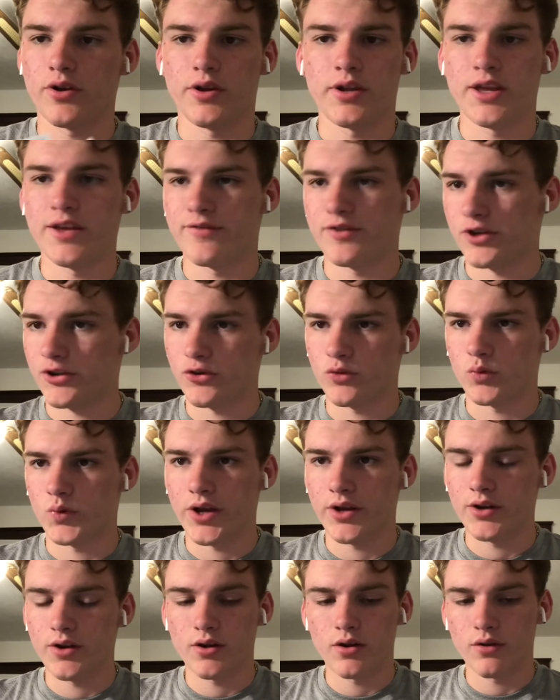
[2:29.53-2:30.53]
even at the
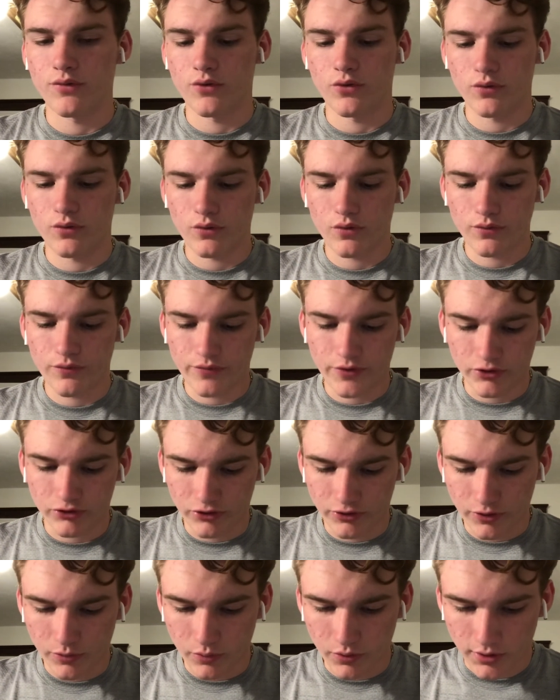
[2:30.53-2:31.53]
rate of
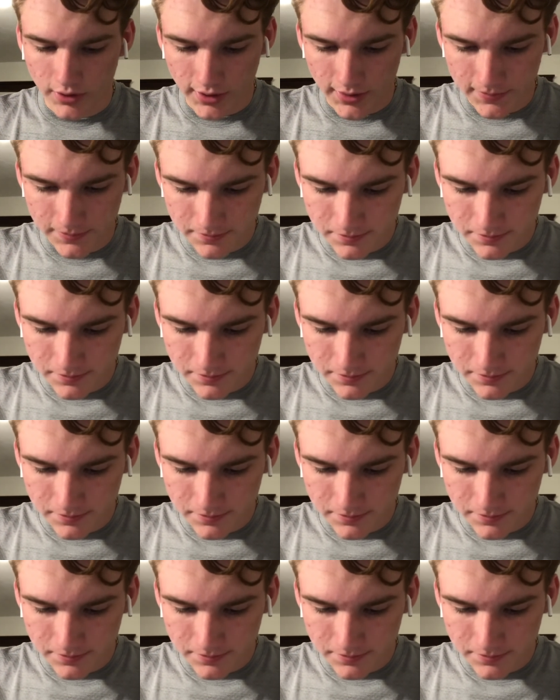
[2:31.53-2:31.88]
fishing that we're at."